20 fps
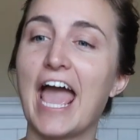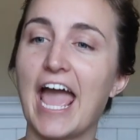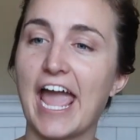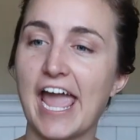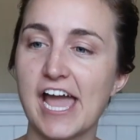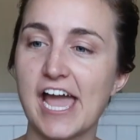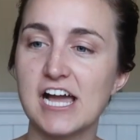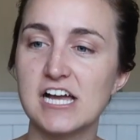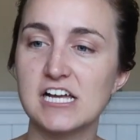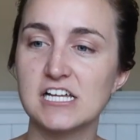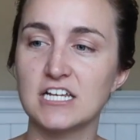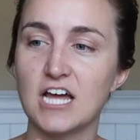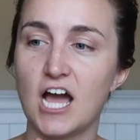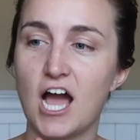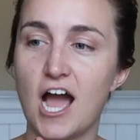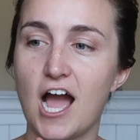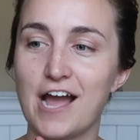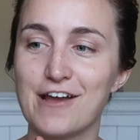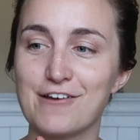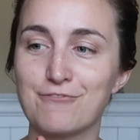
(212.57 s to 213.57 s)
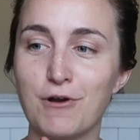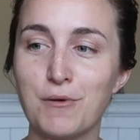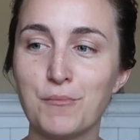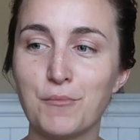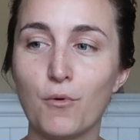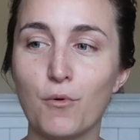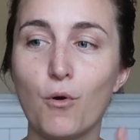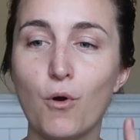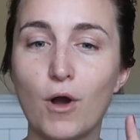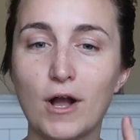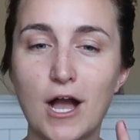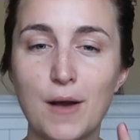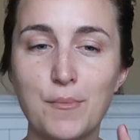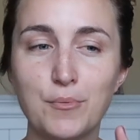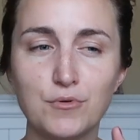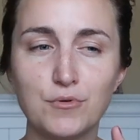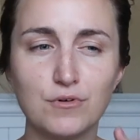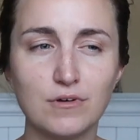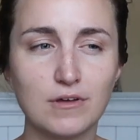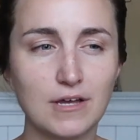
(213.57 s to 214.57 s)
And I went a
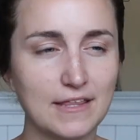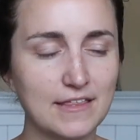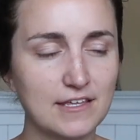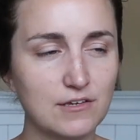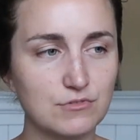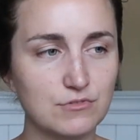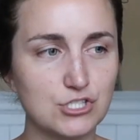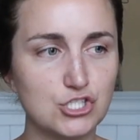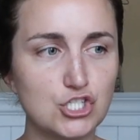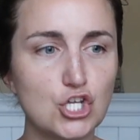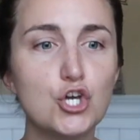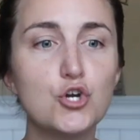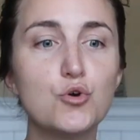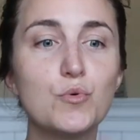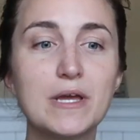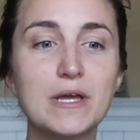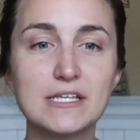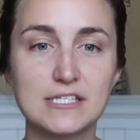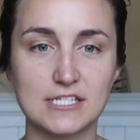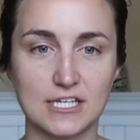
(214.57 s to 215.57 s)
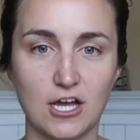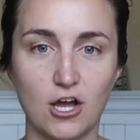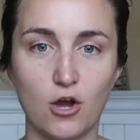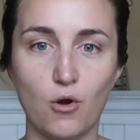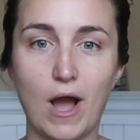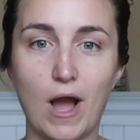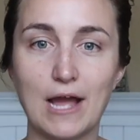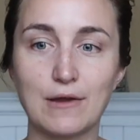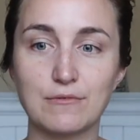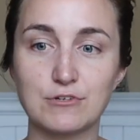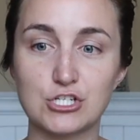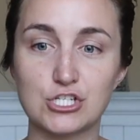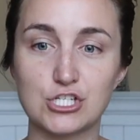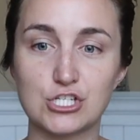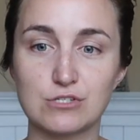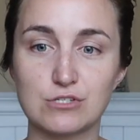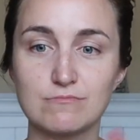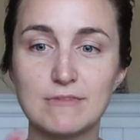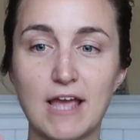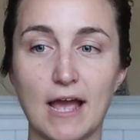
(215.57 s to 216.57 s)
couple, I think it was 2 weeks ago, I
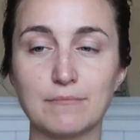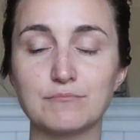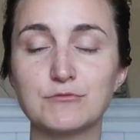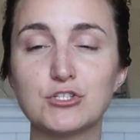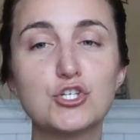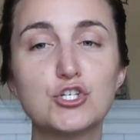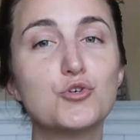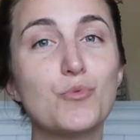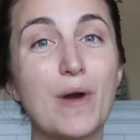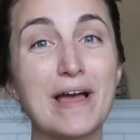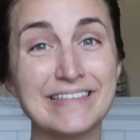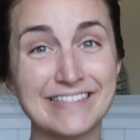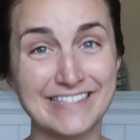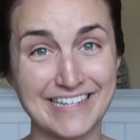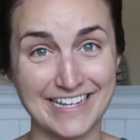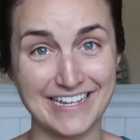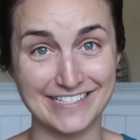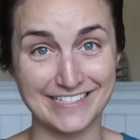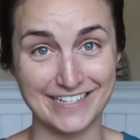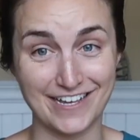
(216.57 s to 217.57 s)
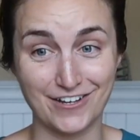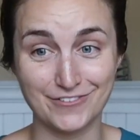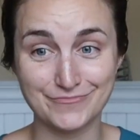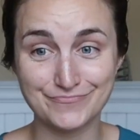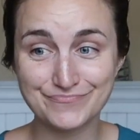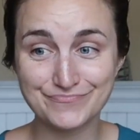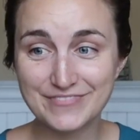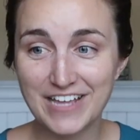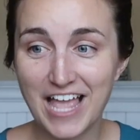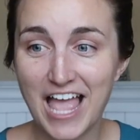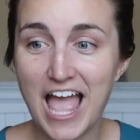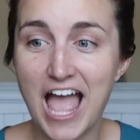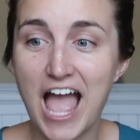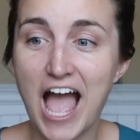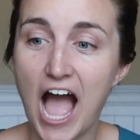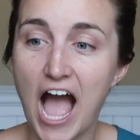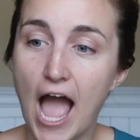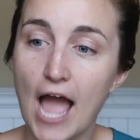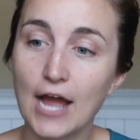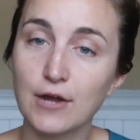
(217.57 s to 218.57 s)
was, yeah, 2 Wednesdays ago,
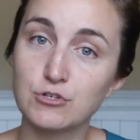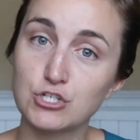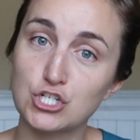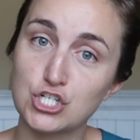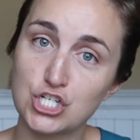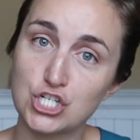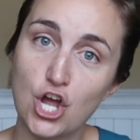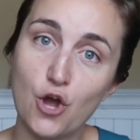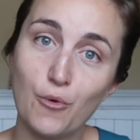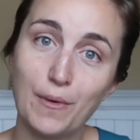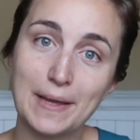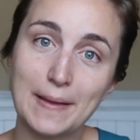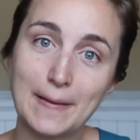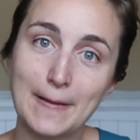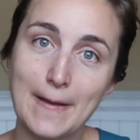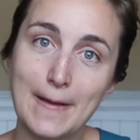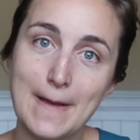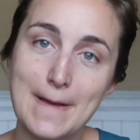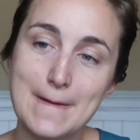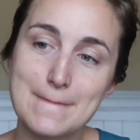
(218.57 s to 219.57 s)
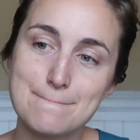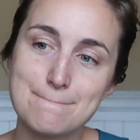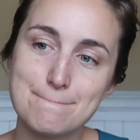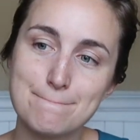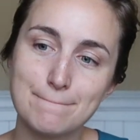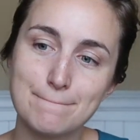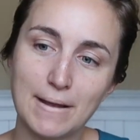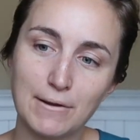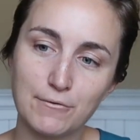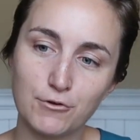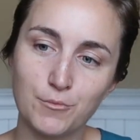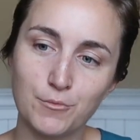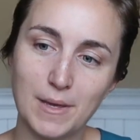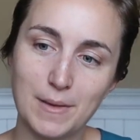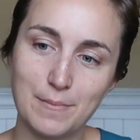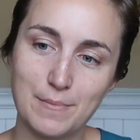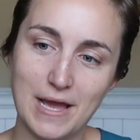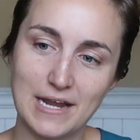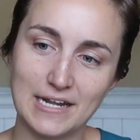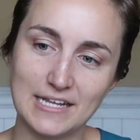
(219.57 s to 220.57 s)
I was showing my
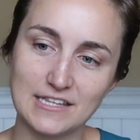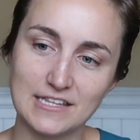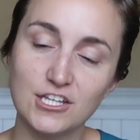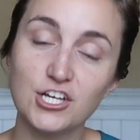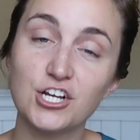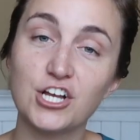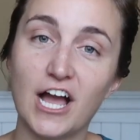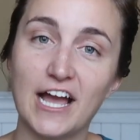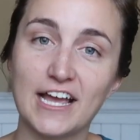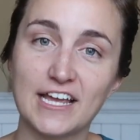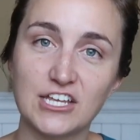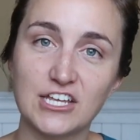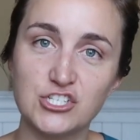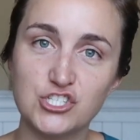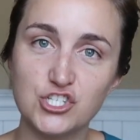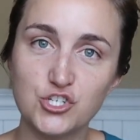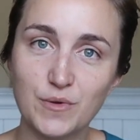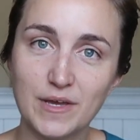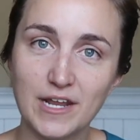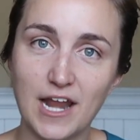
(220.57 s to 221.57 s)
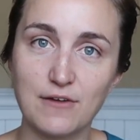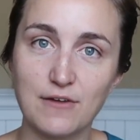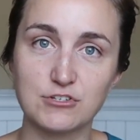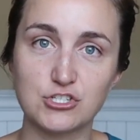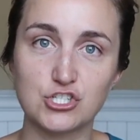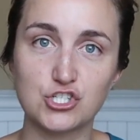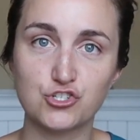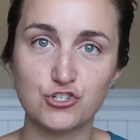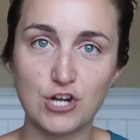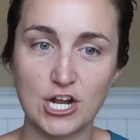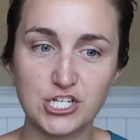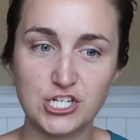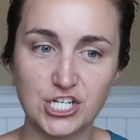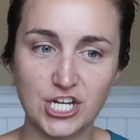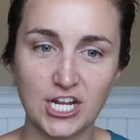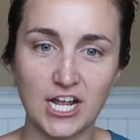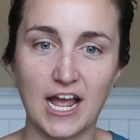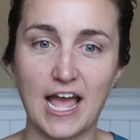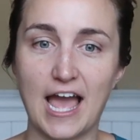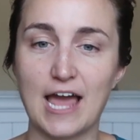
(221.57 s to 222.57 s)
roommate Betty, look, I can do it. I was
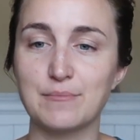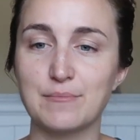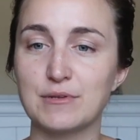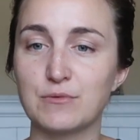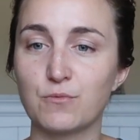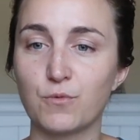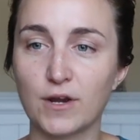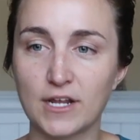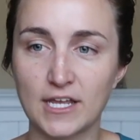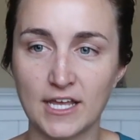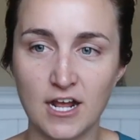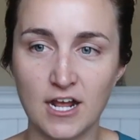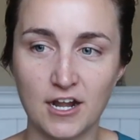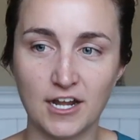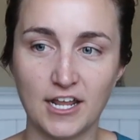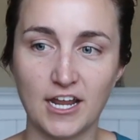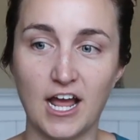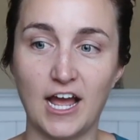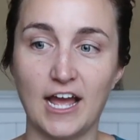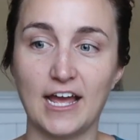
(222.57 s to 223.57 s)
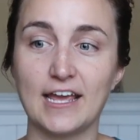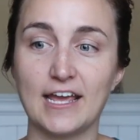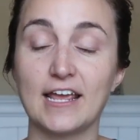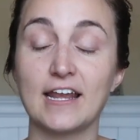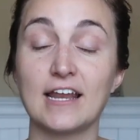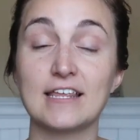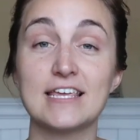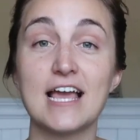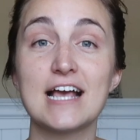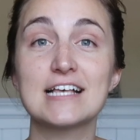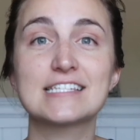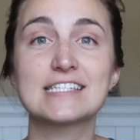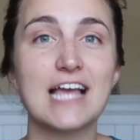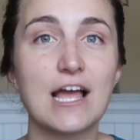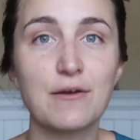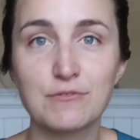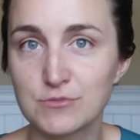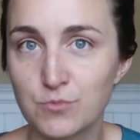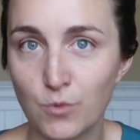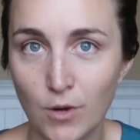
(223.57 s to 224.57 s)
stretching. I had been working on it. And yes,
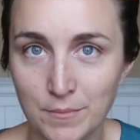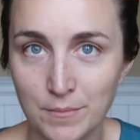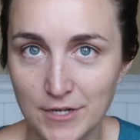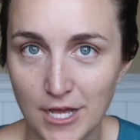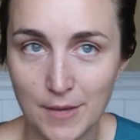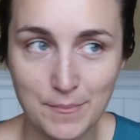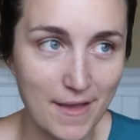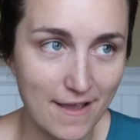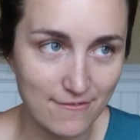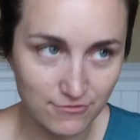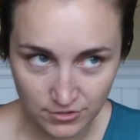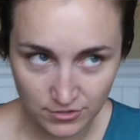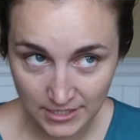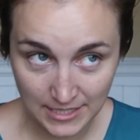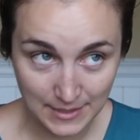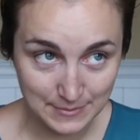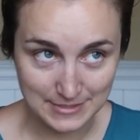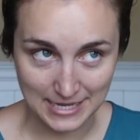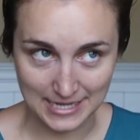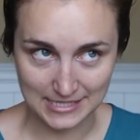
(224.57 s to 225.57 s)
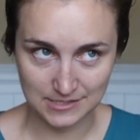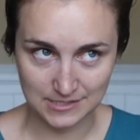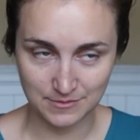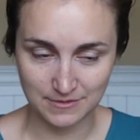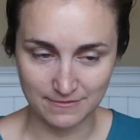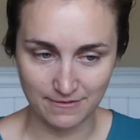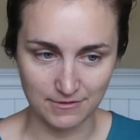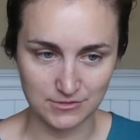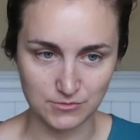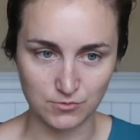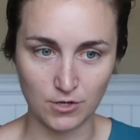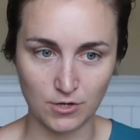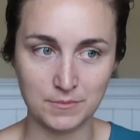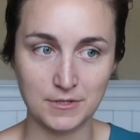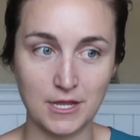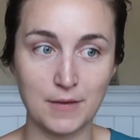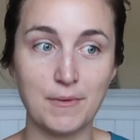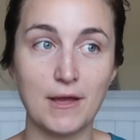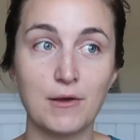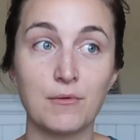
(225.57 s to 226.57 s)
I was warmed up. Everyone keeps asking me if I was
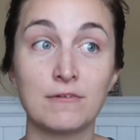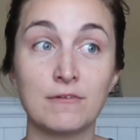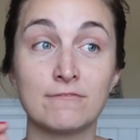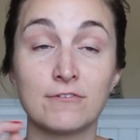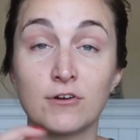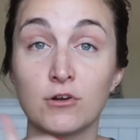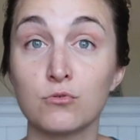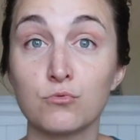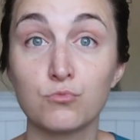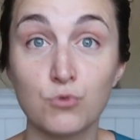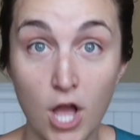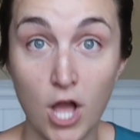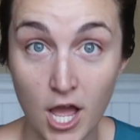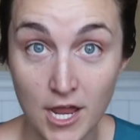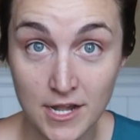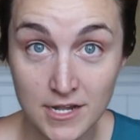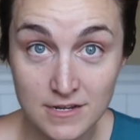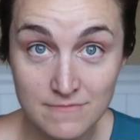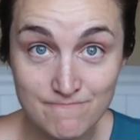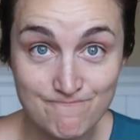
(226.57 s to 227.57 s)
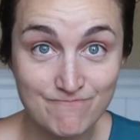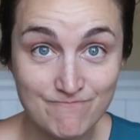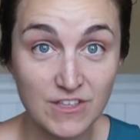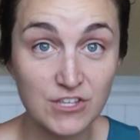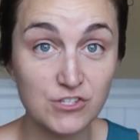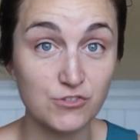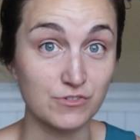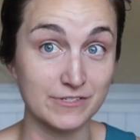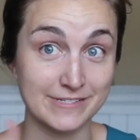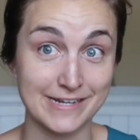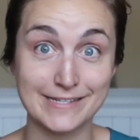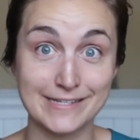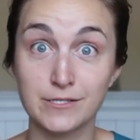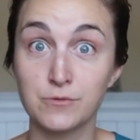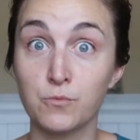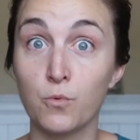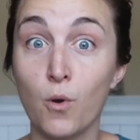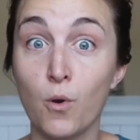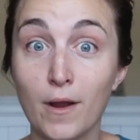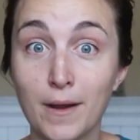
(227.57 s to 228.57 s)
warmed up. I went for a run, so it was nice
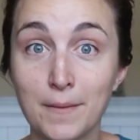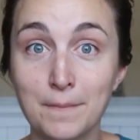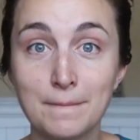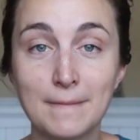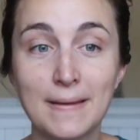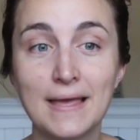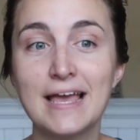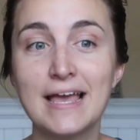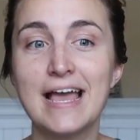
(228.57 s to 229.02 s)
and warm.